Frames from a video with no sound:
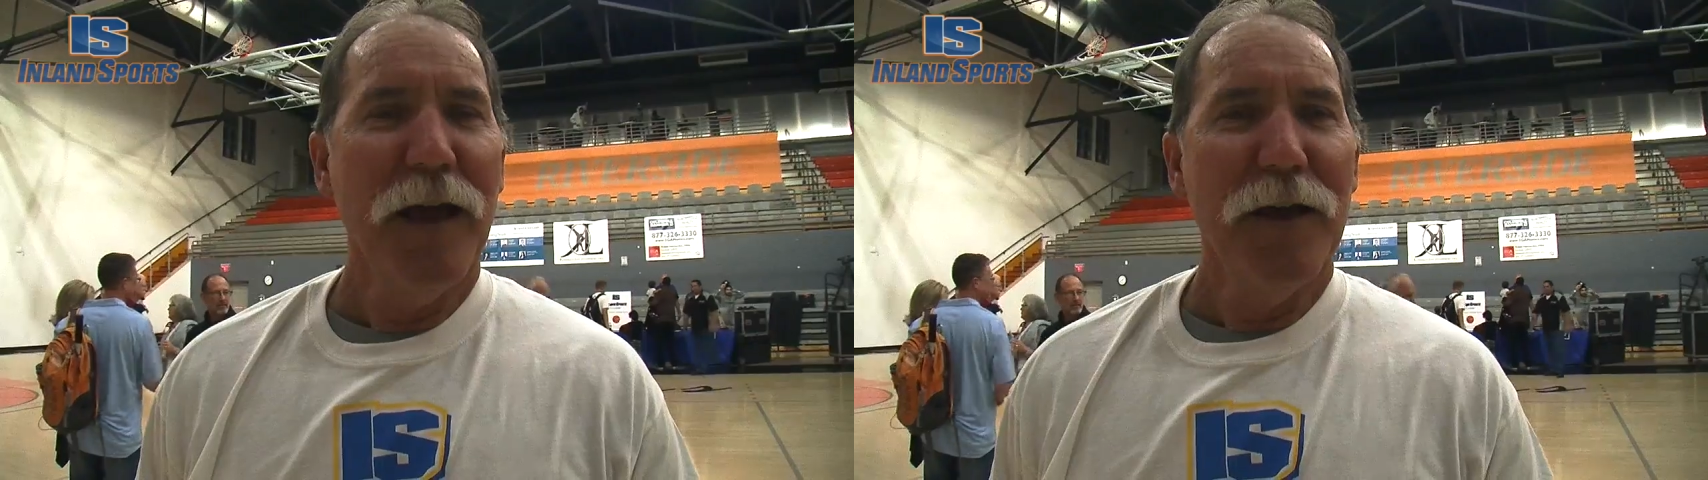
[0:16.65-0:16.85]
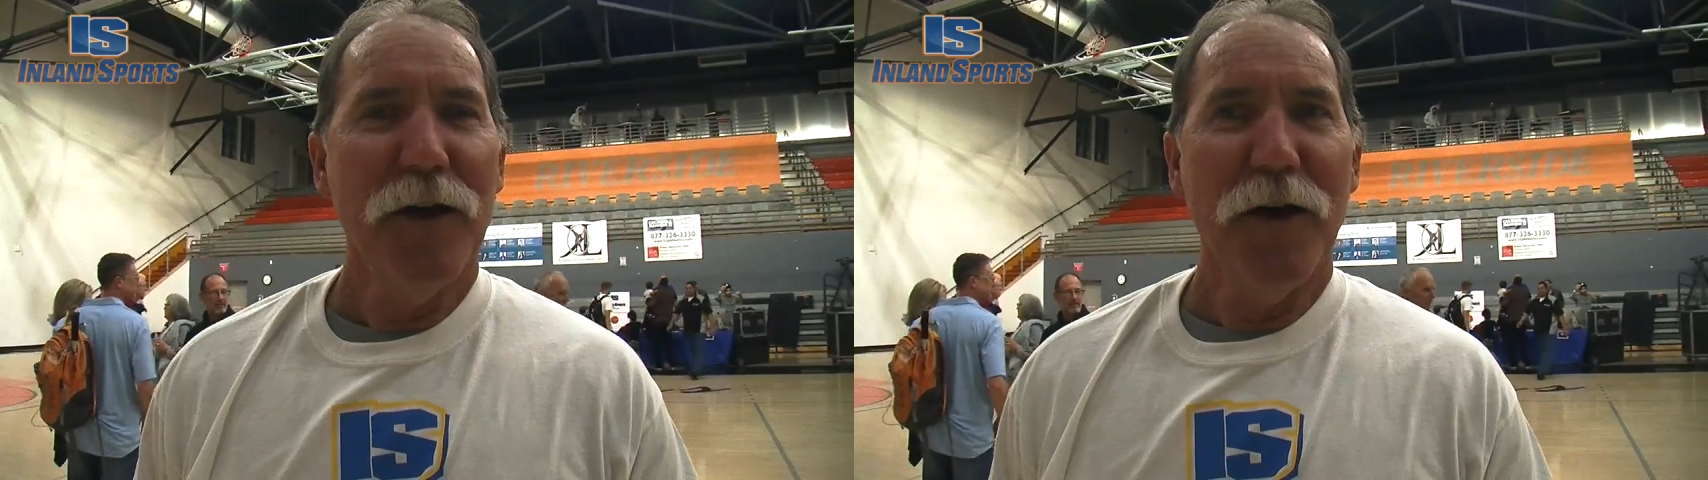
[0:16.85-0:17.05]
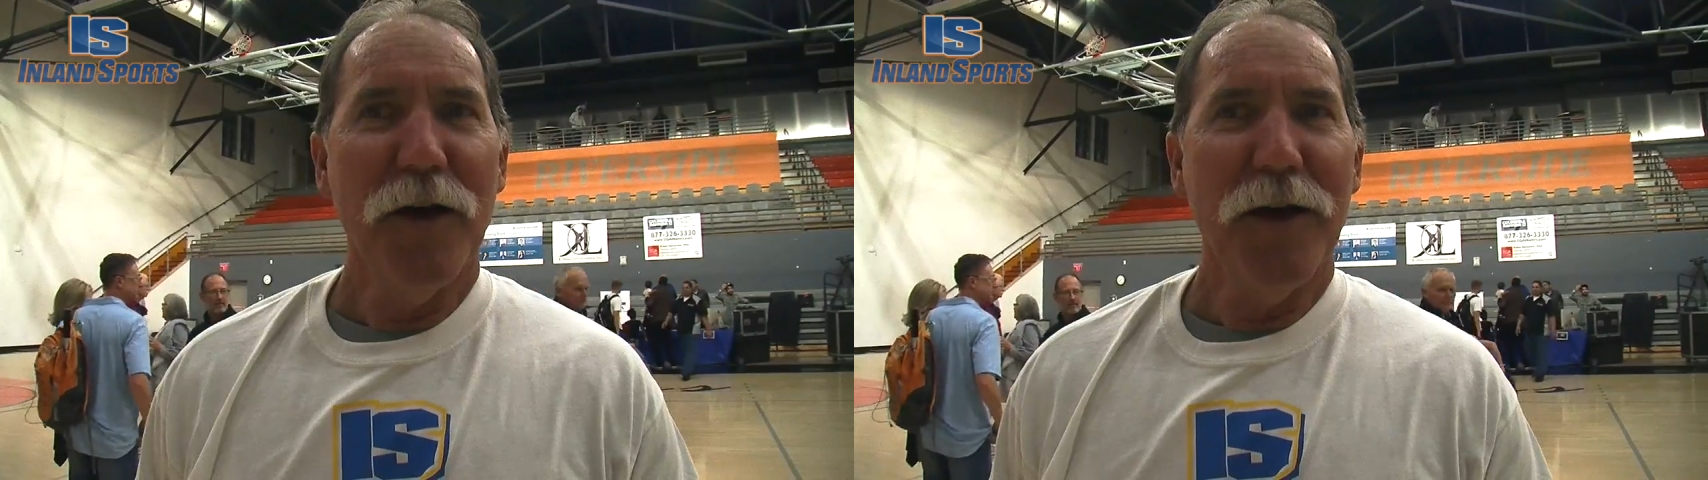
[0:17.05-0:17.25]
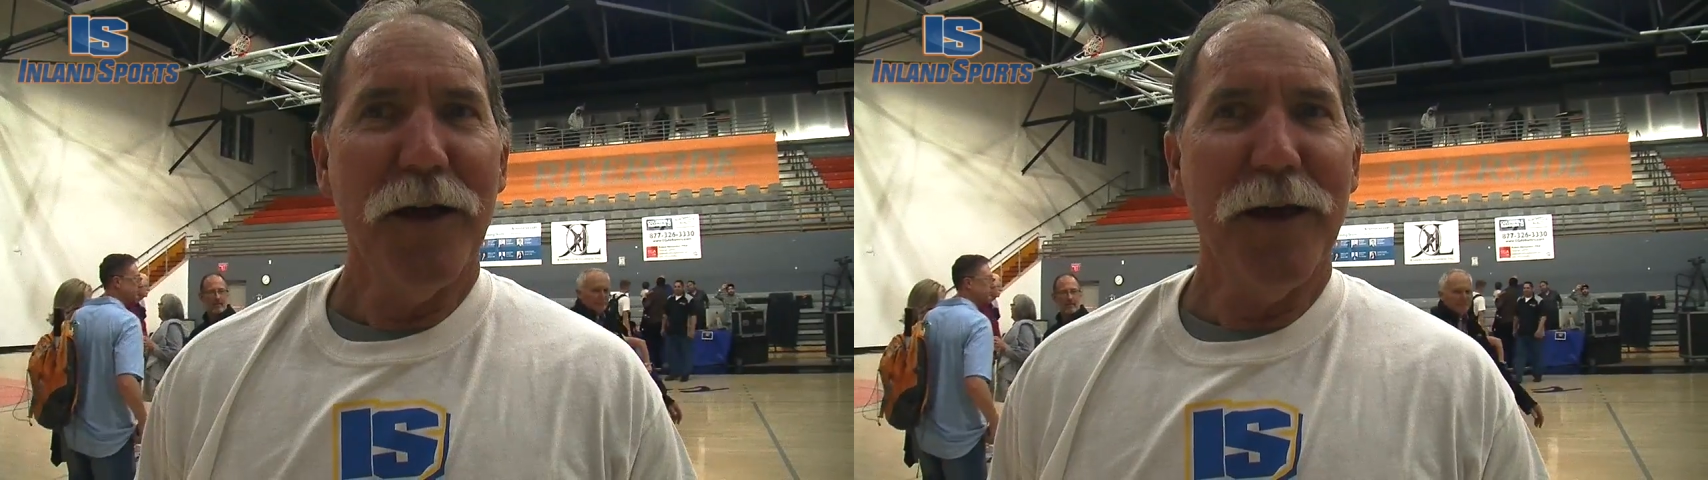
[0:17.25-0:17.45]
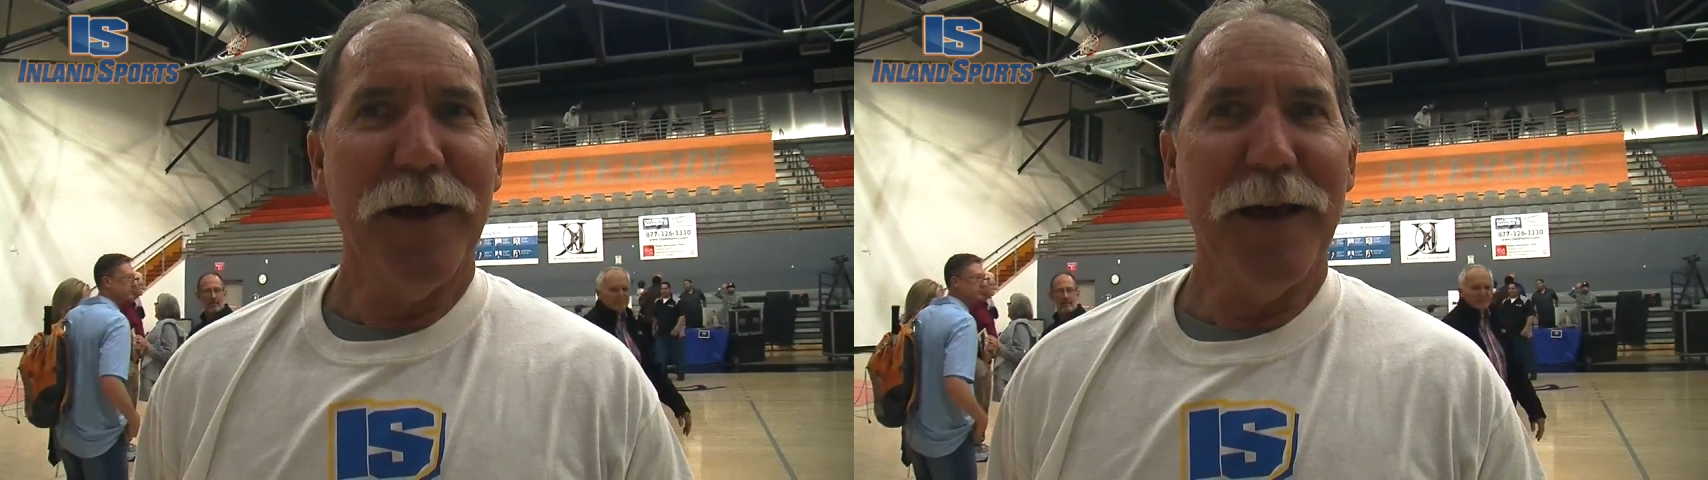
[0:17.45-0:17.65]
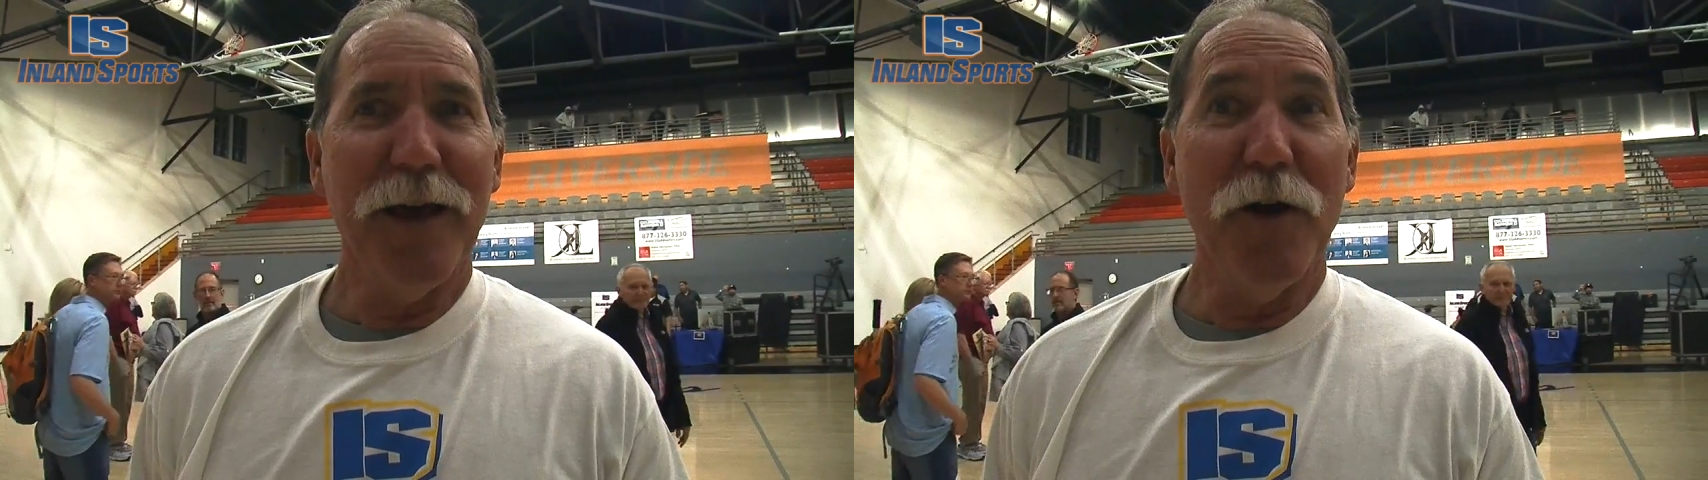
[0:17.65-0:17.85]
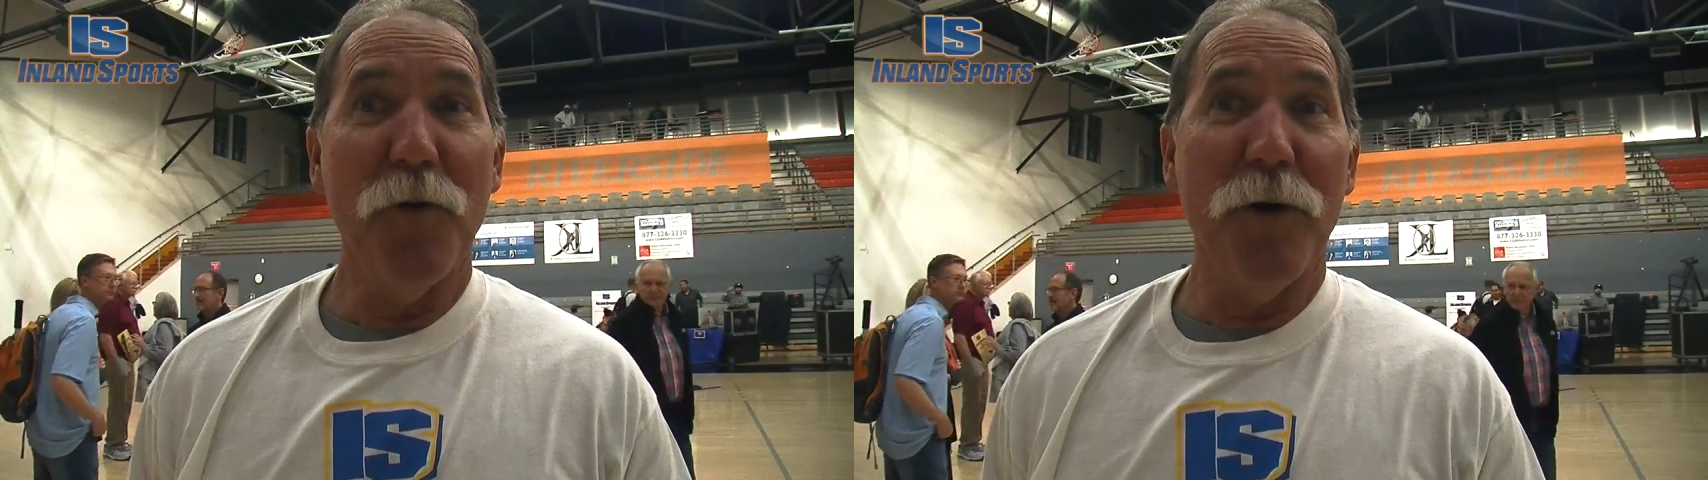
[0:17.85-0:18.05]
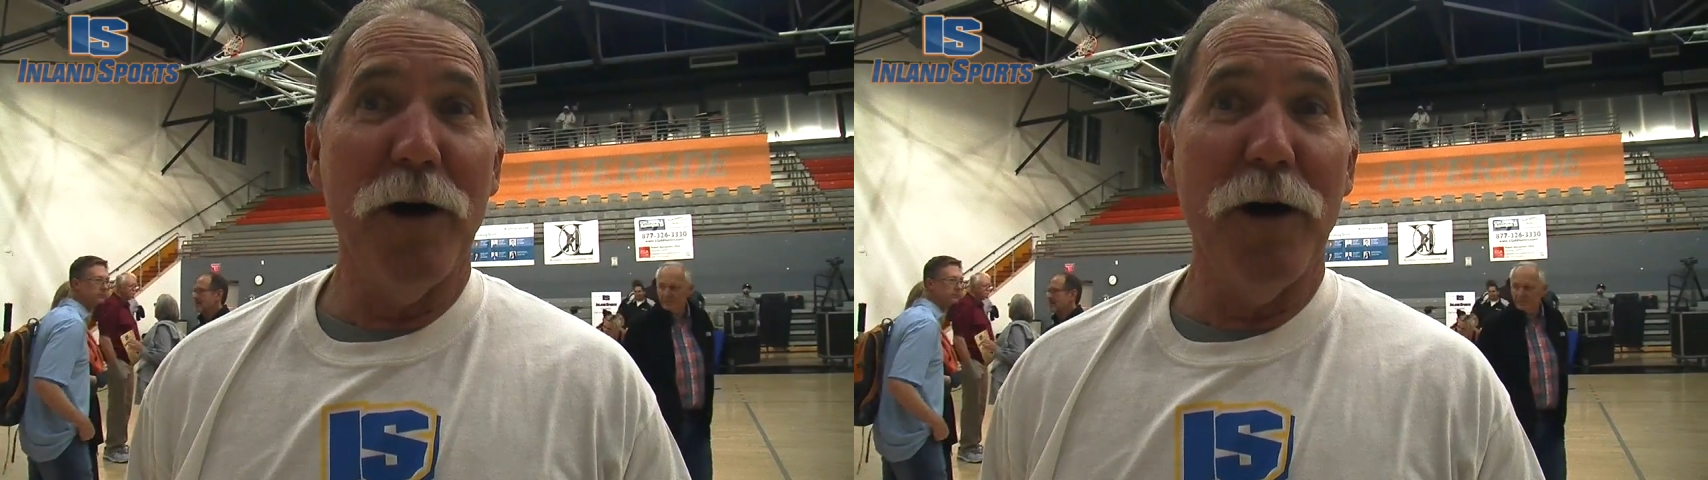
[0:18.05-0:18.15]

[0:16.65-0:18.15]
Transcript: dropping off that many points?